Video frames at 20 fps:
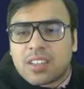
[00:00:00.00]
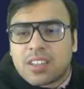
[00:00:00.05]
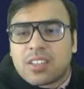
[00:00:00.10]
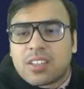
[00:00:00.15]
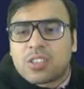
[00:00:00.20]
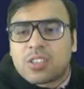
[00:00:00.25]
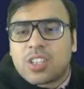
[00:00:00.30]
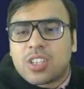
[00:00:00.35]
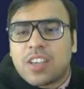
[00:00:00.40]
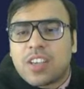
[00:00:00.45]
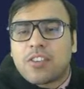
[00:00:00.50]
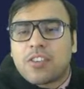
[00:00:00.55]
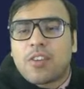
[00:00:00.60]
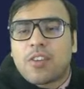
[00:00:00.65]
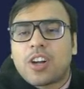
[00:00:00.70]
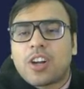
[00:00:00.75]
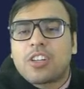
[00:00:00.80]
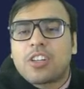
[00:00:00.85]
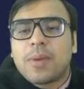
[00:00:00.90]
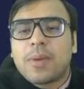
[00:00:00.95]
So if you
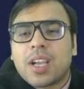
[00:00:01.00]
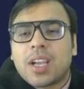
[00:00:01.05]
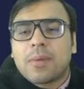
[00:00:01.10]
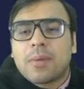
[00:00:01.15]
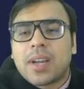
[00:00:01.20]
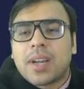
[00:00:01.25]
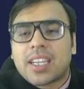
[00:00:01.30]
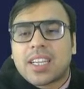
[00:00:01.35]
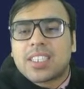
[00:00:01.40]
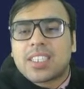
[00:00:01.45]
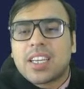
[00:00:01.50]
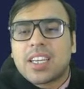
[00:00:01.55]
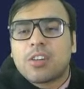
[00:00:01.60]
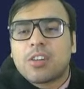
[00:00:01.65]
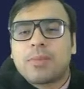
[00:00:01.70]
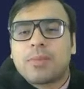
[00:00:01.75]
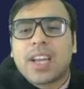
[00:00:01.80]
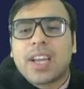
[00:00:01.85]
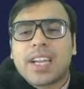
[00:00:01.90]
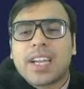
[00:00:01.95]
want to become a National
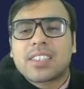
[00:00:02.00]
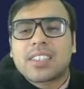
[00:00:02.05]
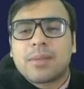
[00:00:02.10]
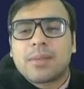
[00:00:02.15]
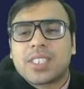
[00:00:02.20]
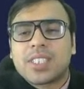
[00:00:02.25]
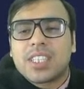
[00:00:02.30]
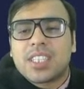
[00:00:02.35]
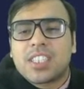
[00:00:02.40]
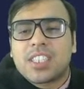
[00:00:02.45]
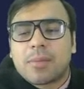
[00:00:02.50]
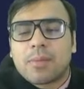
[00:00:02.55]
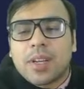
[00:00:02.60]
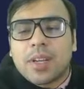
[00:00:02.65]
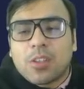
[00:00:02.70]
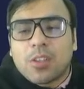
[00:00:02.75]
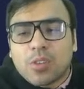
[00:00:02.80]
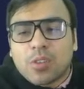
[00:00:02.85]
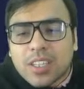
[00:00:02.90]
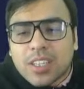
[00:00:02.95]
Human Rights Commission
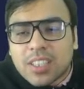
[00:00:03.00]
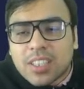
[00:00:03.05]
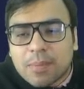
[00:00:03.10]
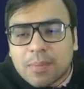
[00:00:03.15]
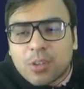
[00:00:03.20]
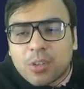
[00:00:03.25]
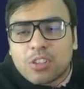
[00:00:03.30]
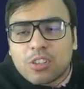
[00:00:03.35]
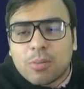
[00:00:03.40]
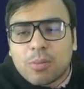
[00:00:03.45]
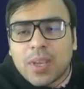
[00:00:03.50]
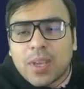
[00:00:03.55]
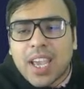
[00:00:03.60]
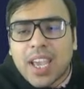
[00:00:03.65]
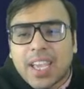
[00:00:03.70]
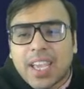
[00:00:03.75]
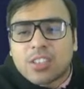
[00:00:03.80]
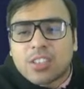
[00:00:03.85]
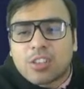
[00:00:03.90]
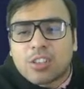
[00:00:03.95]
chairman, you are supposed to be an
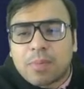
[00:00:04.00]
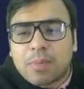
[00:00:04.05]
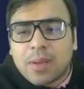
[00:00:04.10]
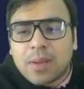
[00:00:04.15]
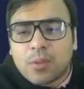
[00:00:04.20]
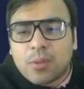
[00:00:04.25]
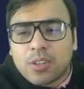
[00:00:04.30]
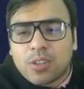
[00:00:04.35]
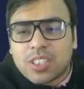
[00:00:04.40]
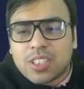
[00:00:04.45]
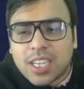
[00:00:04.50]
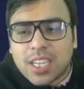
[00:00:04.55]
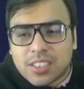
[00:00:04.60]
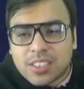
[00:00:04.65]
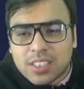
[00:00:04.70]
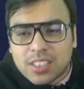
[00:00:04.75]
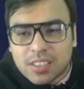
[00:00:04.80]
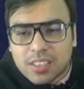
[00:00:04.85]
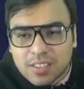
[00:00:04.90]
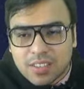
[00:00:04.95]
ex-Supreme Court judge.
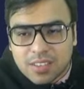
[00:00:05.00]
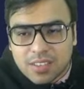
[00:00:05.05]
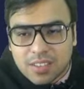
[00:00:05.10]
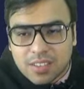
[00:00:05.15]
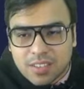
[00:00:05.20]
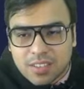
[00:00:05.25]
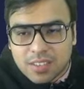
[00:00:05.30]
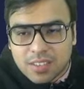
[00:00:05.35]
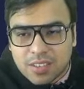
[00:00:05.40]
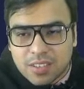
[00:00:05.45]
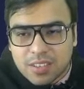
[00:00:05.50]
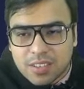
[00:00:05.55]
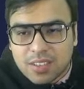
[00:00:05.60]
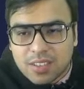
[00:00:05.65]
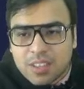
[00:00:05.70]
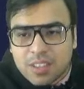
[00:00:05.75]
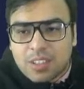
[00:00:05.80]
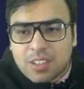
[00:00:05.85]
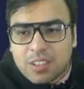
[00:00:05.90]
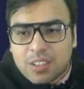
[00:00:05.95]

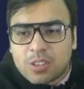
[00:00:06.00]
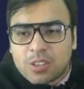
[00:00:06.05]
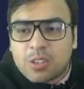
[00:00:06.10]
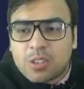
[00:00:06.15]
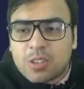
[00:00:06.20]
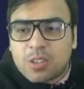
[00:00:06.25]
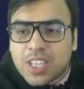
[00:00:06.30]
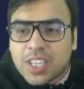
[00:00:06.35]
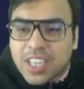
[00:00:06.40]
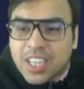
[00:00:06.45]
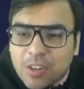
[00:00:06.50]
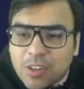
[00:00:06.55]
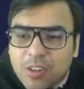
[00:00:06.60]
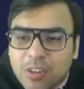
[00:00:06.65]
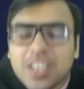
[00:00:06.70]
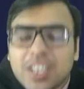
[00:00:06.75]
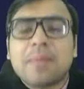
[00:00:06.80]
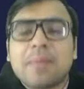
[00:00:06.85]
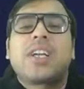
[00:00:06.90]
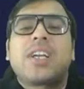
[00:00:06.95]
So inhi ko
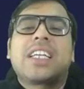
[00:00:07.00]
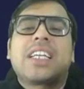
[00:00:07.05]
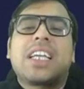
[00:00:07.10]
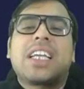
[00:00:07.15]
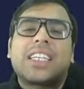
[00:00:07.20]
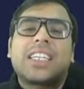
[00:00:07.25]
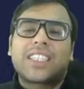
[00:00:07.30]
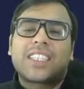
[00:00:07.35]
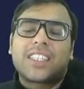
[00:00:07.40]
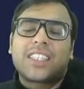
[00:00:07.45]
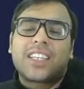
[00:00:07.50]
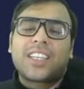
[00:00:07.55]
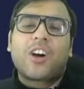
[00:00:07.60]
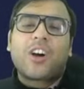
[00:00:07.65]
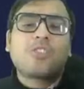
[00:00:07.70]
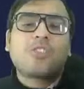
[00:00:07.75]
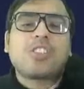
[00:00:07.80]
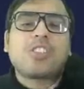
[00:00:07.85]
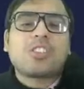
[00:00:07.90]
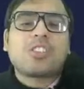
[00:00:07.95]
hi appoint kiya ja sakta hai,
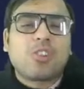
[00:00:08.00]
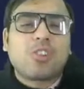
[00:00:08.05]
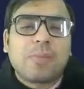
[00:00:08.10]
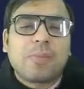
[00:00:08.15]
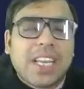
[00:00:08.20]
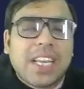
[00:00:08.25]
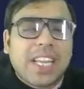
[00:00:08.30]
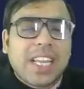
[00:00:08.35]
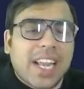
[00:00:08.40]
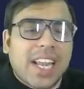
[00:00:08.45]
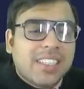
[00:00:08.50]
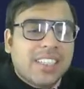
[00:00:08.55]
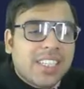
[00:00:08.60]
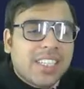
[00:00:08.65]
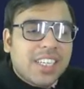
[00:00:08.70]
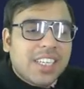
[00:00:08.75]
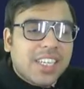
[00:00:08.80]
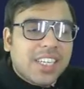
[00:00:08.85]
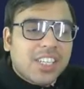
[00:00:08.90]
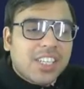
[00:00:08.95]
aur koi scope hi nahi.
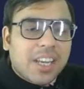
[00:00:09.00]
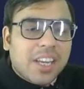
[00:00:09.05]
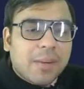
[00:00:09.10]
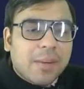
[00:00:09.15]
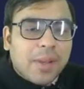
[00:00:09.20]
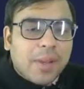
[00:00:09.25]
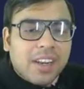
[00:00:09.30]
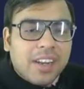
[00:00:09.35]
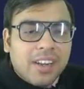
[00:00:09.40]
NGT chairman.